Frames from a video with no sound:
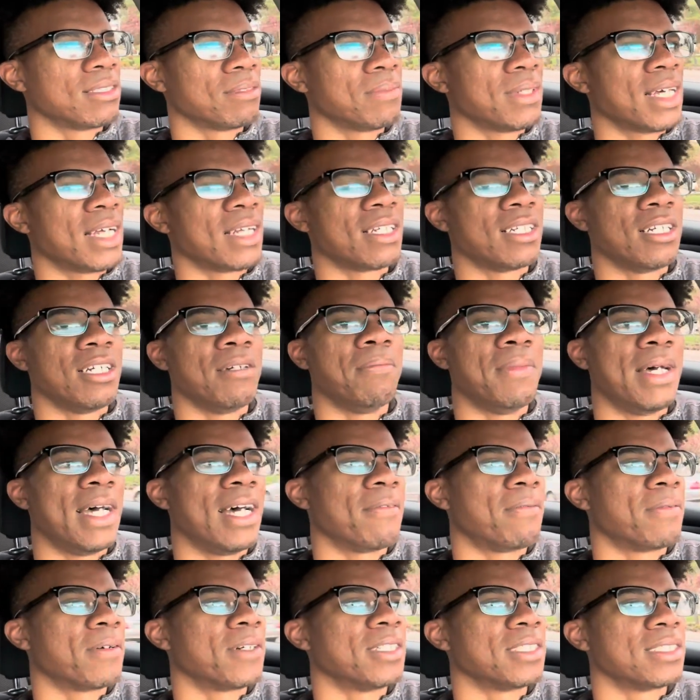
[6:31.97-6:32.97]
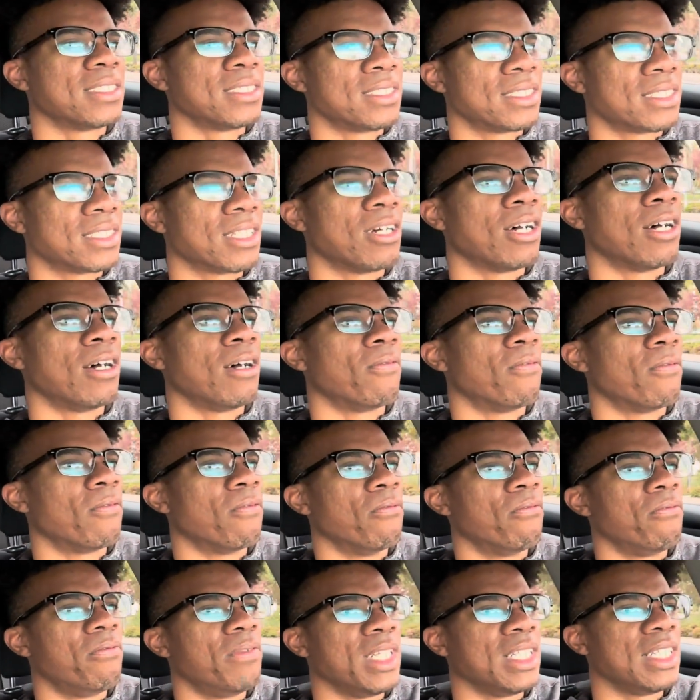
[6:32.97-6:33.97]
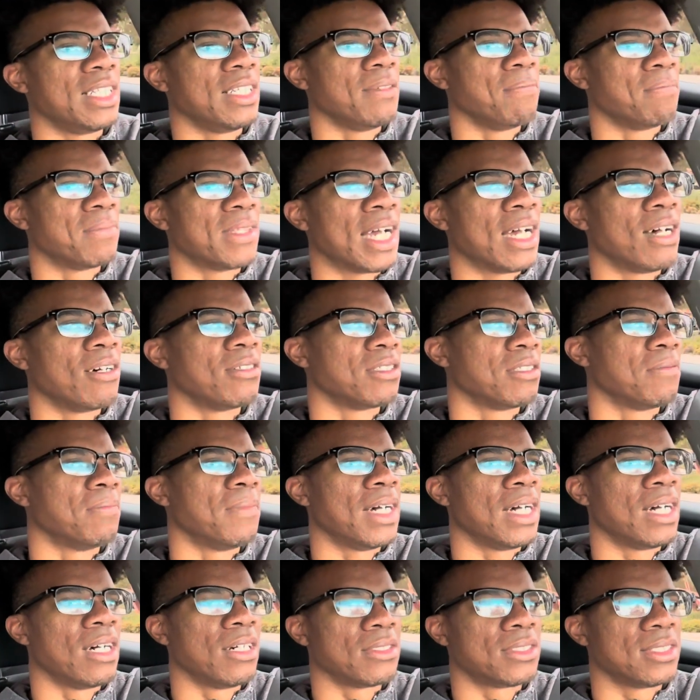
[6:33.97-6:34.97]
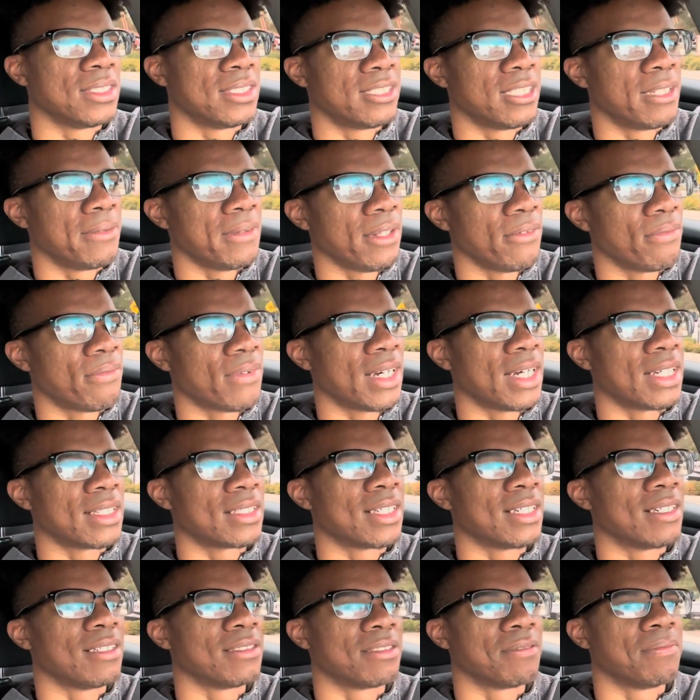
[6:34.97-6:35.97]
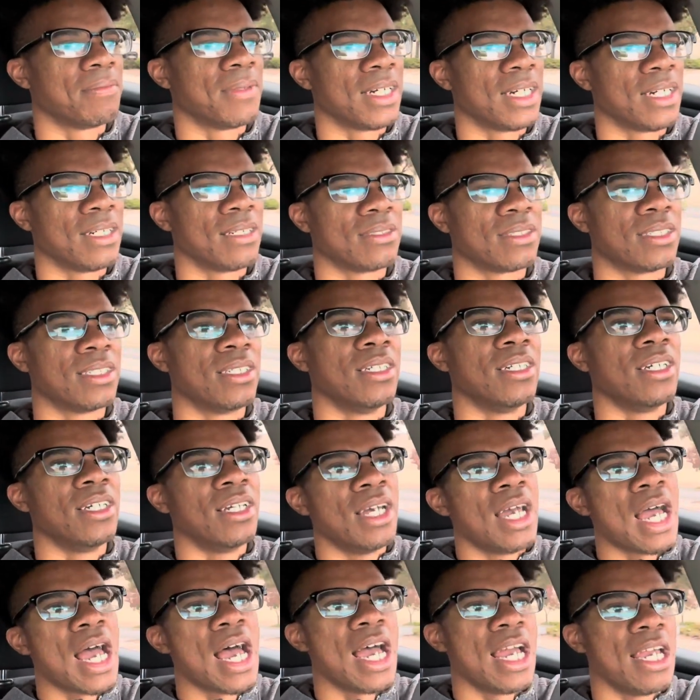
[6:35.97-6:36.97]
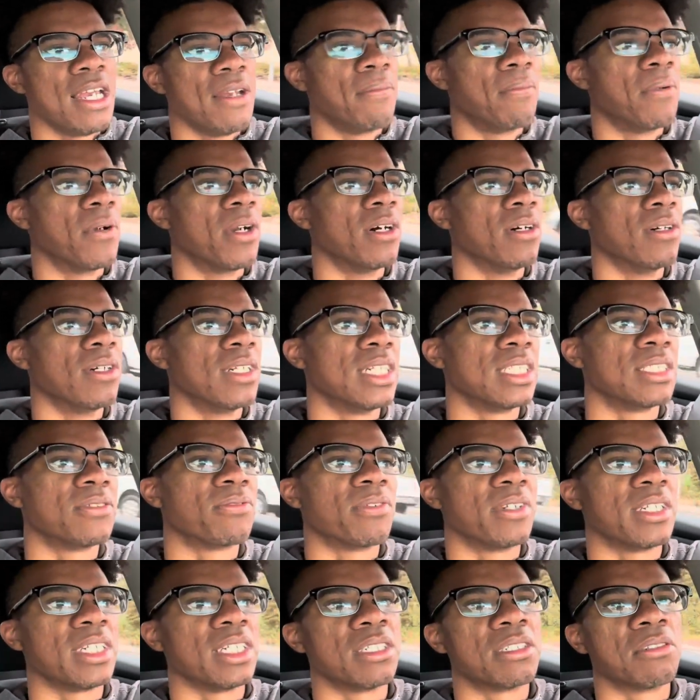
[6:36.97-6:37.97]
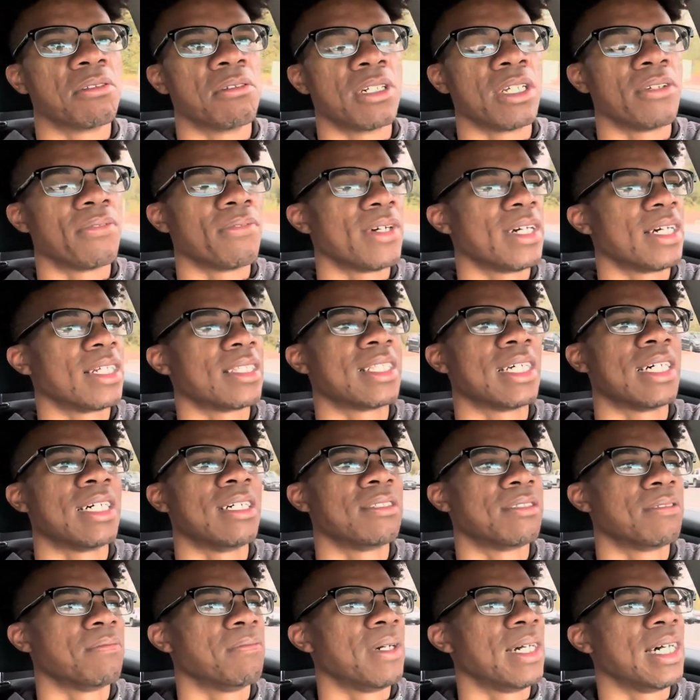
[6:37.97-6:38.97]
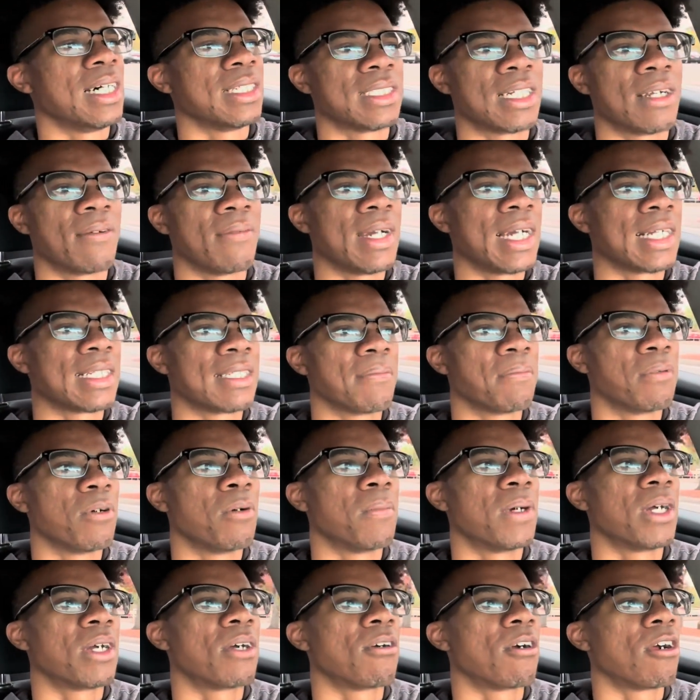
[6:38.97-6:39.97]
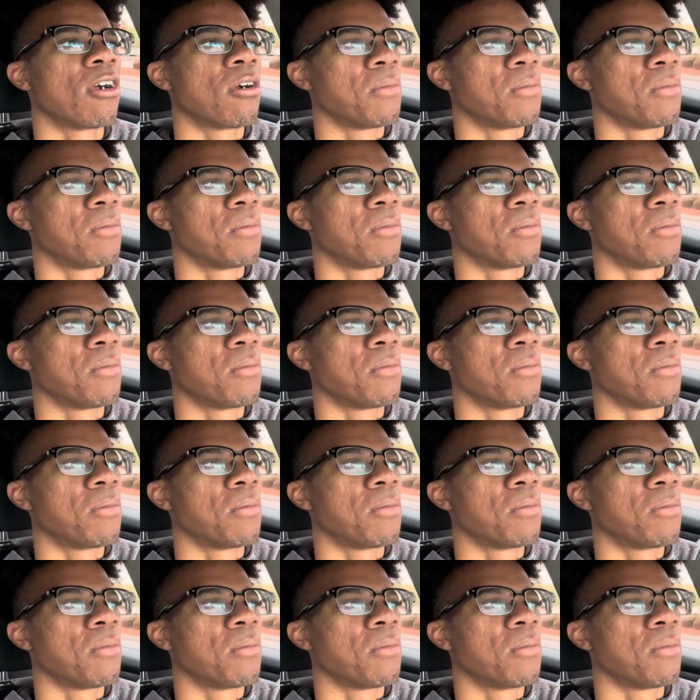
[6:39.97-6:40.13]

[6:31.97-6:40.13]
I'm not a good math person. So from 50,000 miles to 75,000 miles, hey, bro, that's freaking 25,000 miles I racked up on my car